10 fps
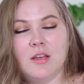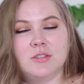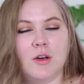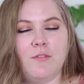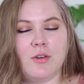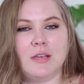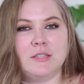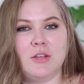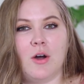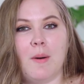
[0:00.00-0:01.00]
So if you
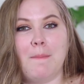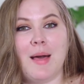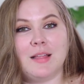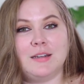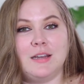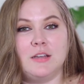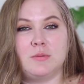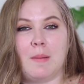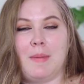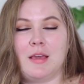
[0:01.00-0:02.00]
guys know, melanin
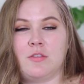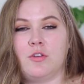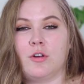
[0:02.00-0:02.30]
is what makes